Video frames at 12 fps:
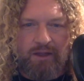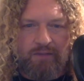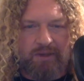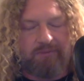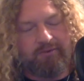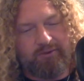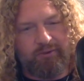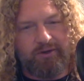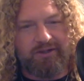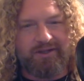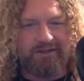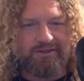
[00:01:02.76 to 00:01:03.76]
But I'm
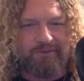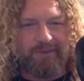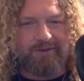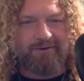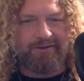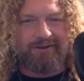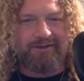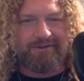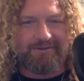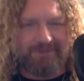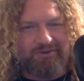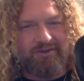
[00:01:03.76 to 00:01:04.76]
recording this a week early,
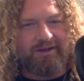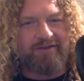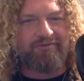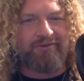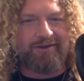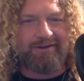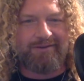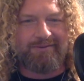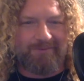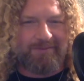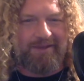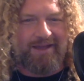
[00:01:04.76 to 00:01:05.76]
so you can have fun
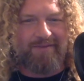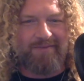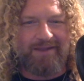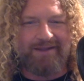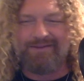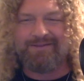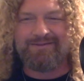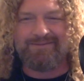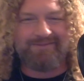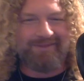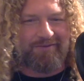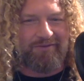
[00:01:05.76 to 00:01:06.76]
without me,
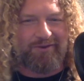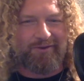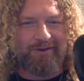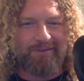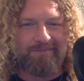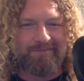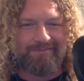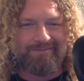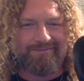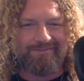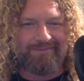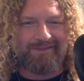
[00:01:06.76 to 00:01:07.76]
even though I'm
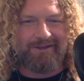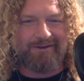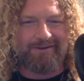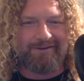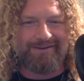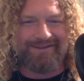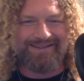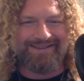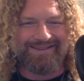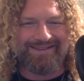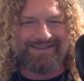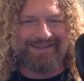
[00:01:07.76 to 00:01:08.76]
here,
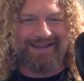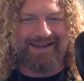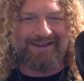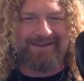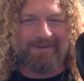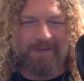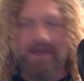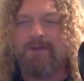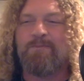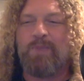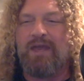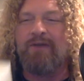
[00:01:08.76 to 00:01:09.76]
kind of.
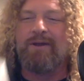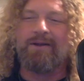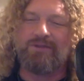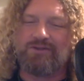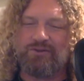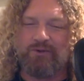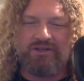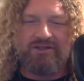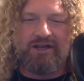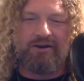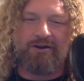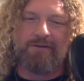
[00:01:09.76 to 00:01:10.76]
Anyway, the story
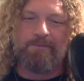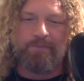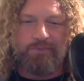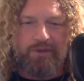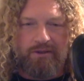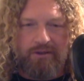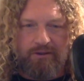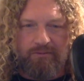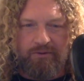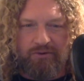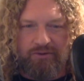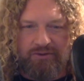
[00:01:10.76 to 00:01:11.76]
Saturday.
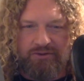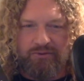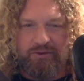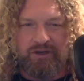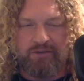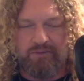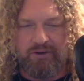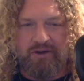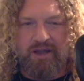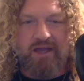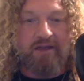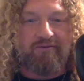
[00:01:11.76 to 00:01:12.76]
We're doing story
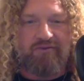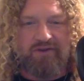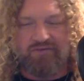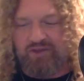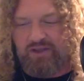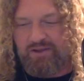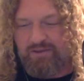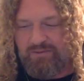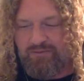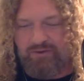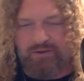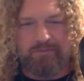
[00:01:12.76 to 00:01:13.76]
number fifty
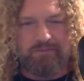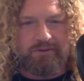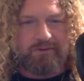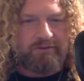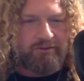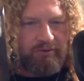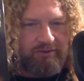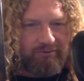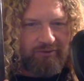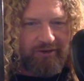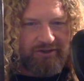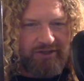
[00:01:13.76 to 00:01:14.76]
from Stories From
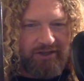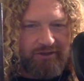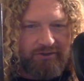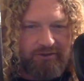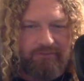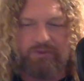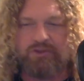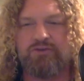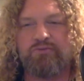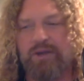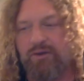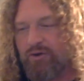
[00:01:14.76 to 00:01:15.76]
The Great Challenge, which
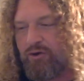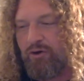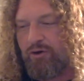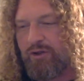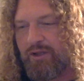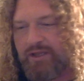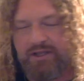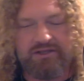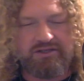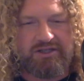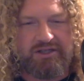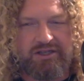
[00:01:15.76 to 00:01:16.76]
you may recall
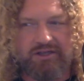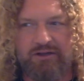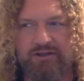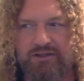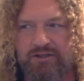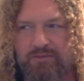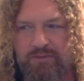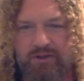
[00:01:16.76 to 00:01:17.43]
is the awesome